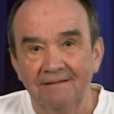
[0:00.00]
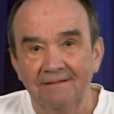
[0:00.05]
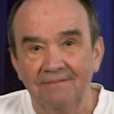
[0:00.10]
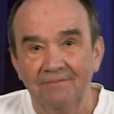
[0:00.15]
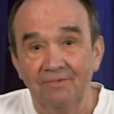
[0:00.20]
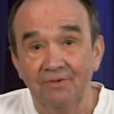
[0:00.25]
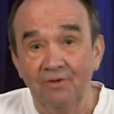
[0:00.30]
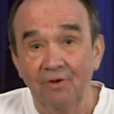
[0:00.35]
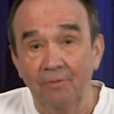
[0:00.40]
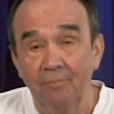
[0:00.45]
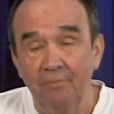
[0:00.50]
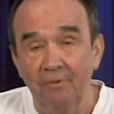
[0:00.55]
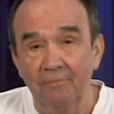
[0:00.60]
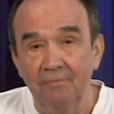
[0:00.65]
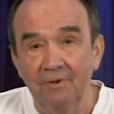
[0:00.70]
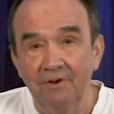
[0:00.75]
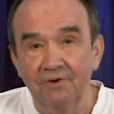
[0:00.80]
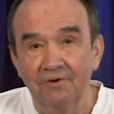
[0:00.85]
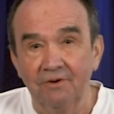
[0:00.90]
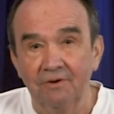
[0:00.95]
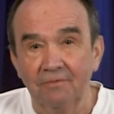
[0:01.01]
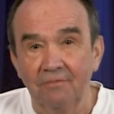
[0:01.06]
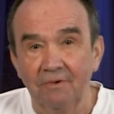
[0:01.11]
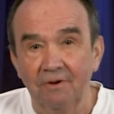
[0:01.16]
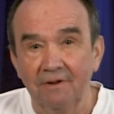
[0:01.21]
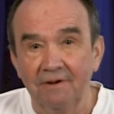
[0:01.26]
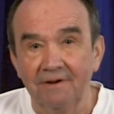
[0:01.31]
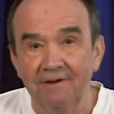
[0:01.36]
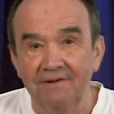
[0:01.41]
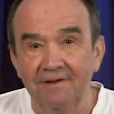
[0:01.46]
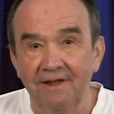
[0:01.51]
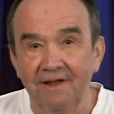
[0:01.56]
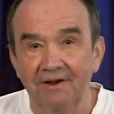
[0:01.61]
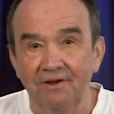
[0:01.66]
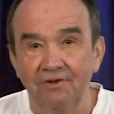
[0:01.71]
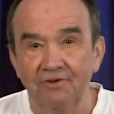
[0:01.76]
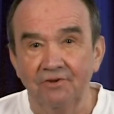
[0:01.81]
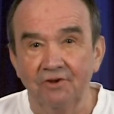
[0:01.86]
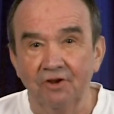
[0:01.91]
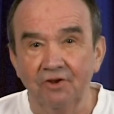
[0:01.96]
With your permission, we're going to take
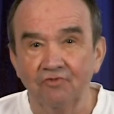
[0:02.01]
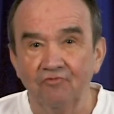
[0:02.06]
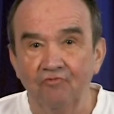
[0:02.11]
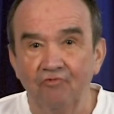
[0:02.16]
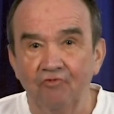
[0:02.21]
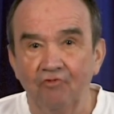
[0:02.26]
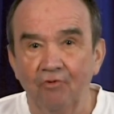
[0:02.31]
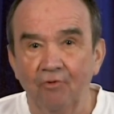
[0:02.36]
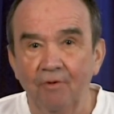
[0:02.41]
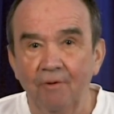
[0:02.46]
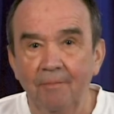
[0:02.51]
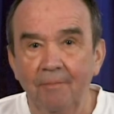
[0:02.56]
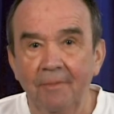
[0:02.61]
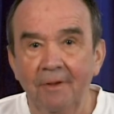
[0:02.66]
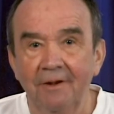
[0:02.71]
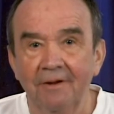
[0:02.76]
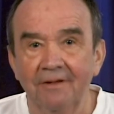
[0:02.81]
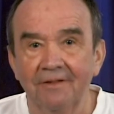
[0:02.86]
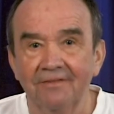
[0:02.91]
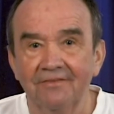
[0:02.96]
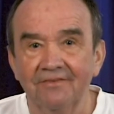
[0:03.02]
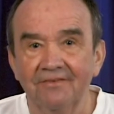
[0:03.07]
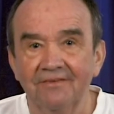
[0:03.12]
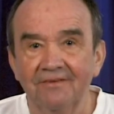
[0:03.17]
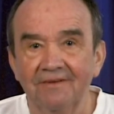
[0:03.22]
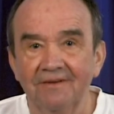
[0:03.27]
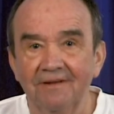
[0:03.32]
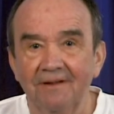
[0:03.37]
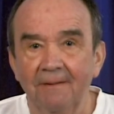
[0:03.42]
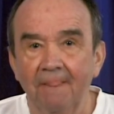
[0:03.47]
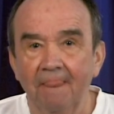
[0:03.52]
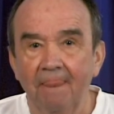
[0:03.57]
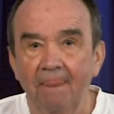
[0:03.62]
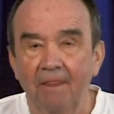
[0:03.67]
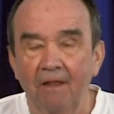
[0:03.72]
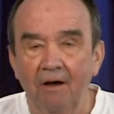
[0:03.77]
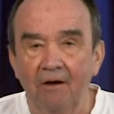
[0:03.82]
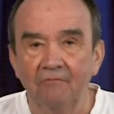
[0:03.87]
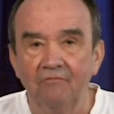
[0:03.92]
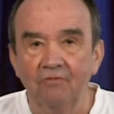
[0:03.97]
just 4 minutes
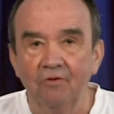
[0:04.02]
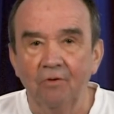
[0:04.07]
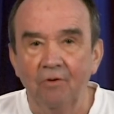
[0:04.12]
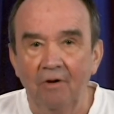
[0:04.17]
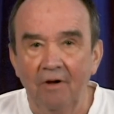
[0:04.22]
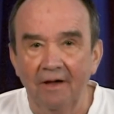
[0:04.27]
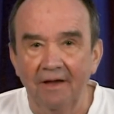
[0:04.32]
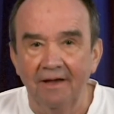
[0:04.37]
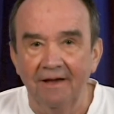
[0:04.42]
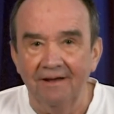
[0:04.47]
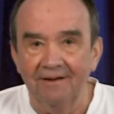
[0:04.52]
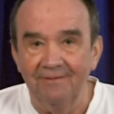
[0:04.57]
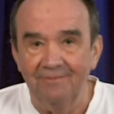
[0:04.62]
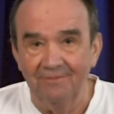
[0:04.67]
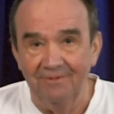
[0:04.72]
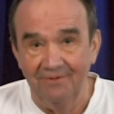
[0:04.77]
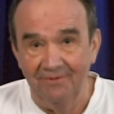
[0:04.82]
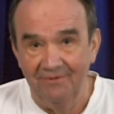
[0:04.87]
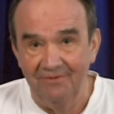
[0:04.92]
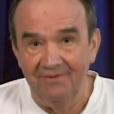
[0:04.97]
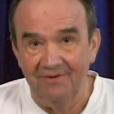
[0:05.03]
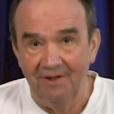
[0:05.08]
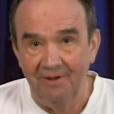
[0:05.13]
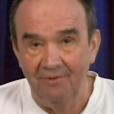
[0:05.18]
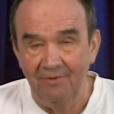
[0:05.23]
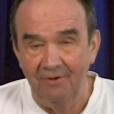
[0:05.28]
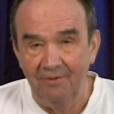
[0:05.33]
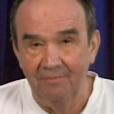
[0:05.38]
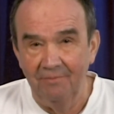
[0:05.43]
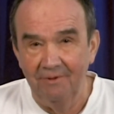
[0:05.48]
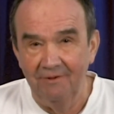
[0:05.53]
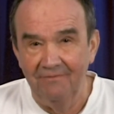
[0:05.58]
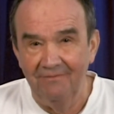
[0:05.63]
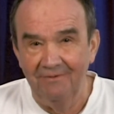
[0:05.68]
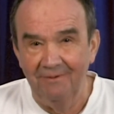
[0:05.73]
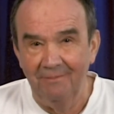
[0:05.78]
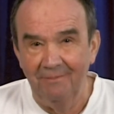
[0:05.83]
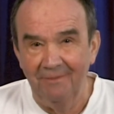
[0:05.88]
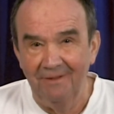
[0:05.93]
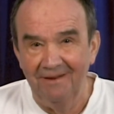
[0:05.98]
of quiet. Will you stay with me for
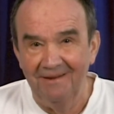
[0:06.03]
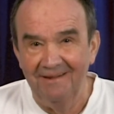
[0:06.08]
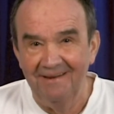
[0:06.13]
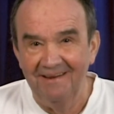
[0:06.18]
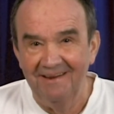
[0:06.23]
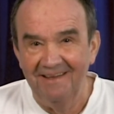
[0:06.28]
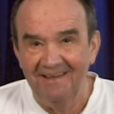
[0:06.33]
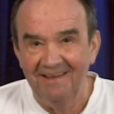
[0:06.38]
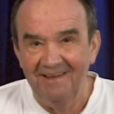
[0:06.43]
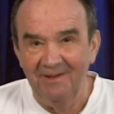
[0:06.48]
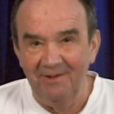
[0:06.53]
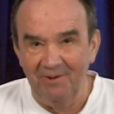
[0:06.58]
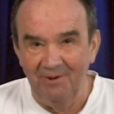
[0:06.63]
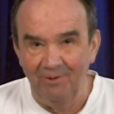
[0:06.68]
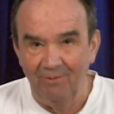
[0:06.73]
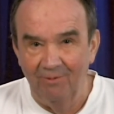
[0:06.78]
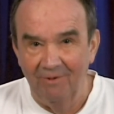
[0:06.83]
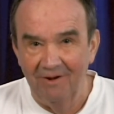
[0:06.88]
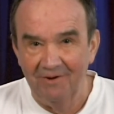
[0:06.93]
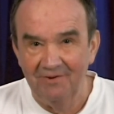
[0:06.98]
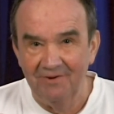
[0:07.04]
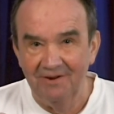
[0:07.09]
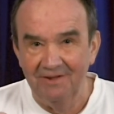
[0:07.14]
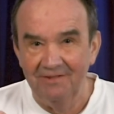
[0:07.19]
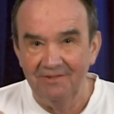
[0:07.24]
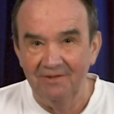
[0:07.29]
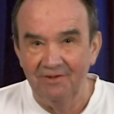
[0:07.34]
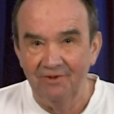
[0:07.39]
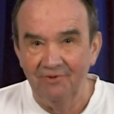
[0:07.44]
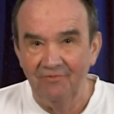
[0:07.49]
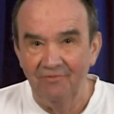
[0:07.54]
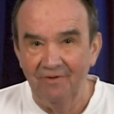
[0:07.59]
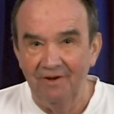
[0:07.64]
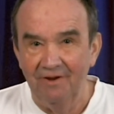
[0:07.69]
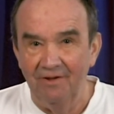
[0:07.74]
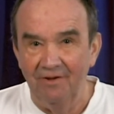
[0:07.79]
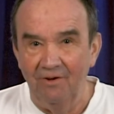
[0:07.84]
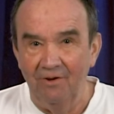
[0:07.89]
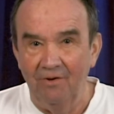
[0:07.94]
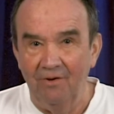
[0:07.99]
a minute? You're watching this
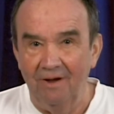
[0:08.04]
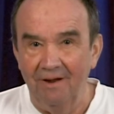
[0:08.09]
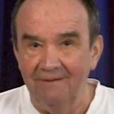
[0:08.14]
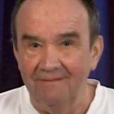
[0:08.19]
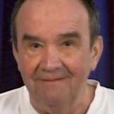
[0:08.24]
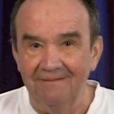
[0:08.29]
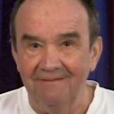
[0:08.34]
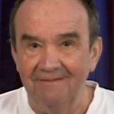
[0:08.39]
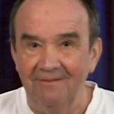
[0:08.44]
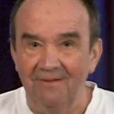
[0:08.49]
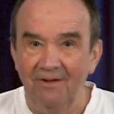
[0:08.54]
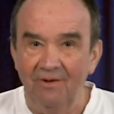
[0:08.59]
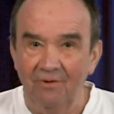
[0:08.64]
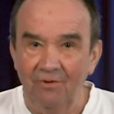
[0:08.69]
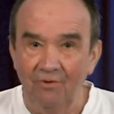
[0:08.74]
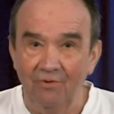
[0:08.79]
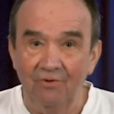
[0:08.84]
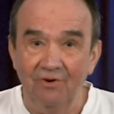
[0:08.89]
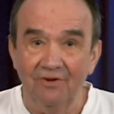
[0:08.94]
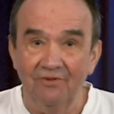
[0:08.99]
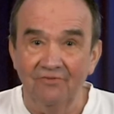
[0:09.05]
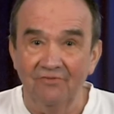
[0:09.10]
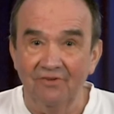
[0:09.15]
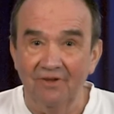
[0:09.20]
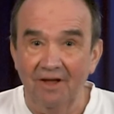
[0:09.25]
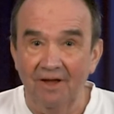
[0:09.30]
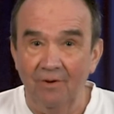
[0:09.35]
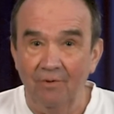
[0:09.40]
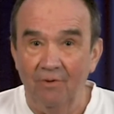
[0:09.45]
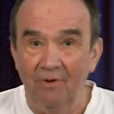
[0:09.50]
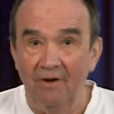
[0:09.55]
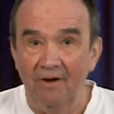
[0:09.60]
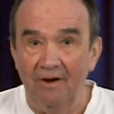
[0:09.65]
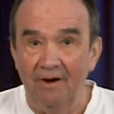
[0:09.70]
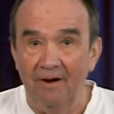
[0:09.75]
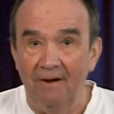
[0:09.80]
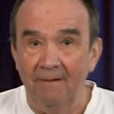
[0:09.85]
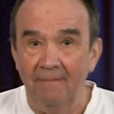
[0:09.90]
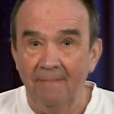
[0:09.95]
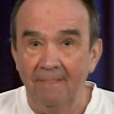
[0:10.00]
video, and who can say
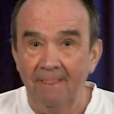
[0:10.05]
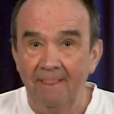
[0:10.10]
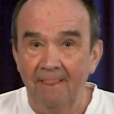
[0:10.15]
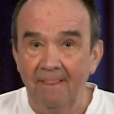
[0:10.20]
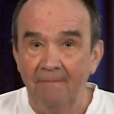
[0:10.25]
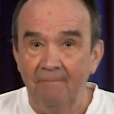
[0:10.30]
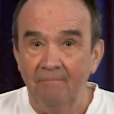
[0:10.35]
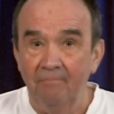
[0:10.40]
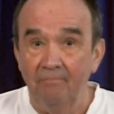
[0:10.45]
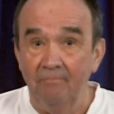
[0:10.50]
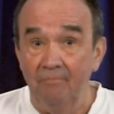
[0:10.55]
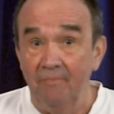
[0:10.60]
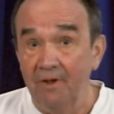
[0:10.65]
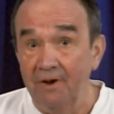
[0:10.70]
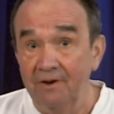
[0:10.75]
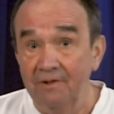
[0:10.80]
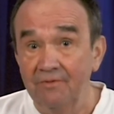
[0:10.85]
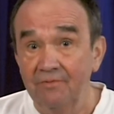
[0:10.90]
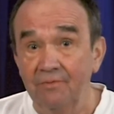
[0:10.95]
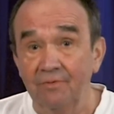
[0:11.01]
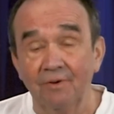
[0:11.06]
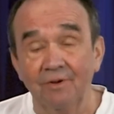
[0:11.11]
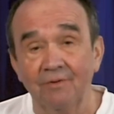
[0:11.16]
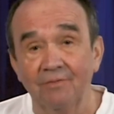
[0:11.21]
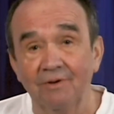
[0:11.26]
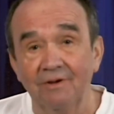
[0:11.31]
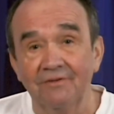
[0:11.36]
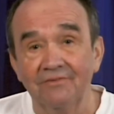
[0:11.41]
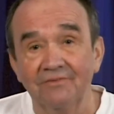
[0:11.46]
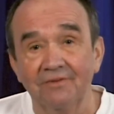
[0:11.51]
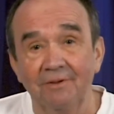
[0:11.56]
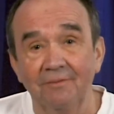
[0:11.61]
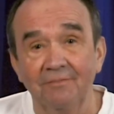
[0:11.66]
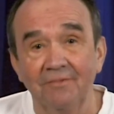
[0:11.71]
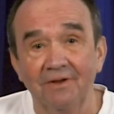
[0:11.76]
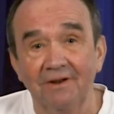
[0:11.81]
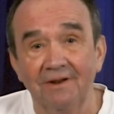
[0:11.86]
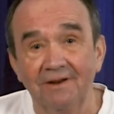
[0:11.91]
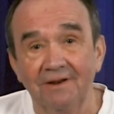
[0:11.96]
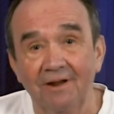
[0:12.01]
where? Many of the requests I'm
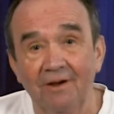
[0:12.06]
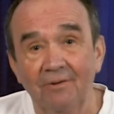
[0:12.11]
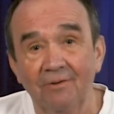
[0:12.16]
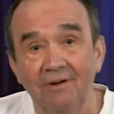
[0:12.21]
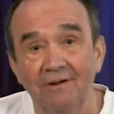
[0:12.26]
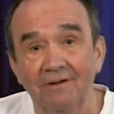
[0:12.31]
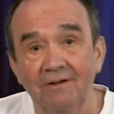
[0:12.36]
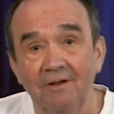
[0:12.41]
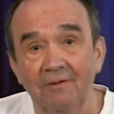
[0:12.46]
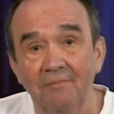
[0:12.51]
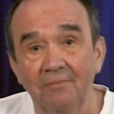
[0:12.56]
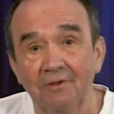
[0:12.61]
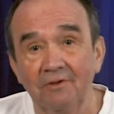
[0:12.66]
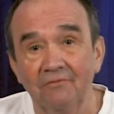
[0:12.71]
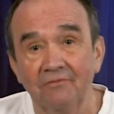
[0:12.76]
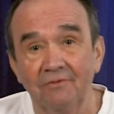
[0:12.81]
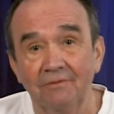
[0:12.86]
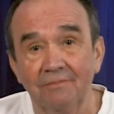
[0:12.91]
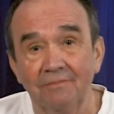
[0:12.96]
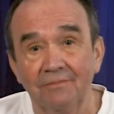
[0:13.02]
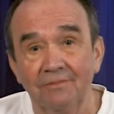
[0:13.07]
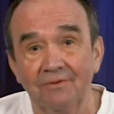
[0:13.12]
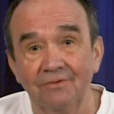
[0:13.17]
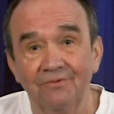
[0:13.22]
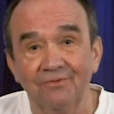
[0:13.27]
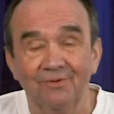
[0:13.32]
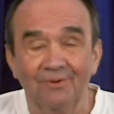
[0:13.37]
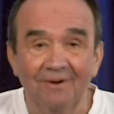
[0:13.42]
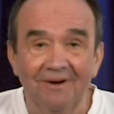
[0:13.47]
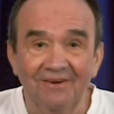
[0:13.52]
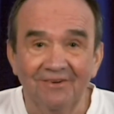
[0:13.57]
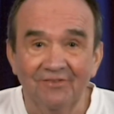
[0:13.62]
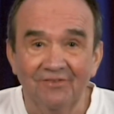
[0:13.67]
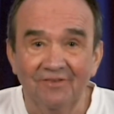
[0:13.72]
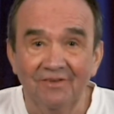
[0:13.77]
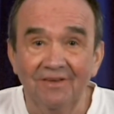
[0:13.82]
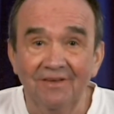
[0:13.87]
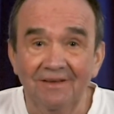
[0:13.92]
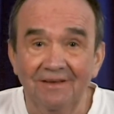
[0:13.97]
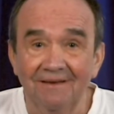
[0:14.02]
getting now are coming from those who are
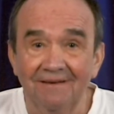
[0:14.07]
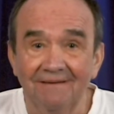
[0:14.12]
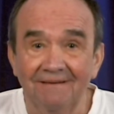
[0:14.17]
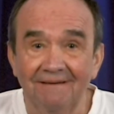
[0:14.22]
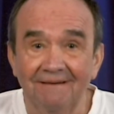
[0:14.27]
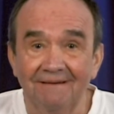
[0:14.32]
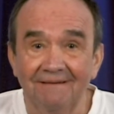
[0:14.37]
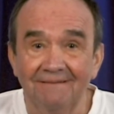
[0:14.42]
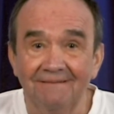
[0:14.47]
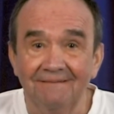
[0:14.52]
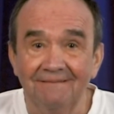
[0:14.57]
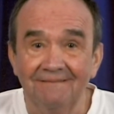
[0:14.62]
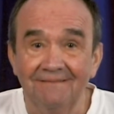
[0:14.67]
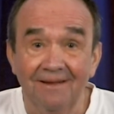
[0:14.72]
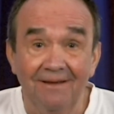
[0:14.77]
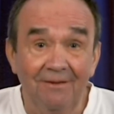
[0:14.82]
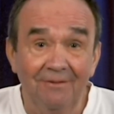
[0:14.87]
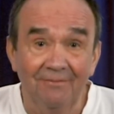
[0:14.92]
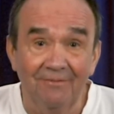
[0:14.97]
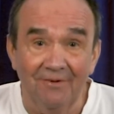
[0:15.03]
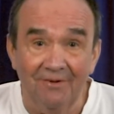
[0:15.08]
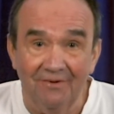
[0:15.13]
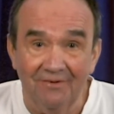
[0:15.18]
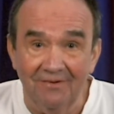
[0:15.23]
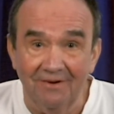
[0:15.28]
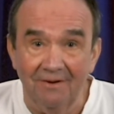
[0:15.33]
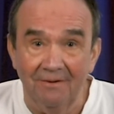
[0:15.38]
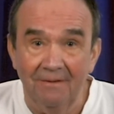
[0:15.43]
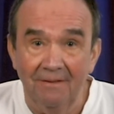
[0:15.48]
seeing it on television.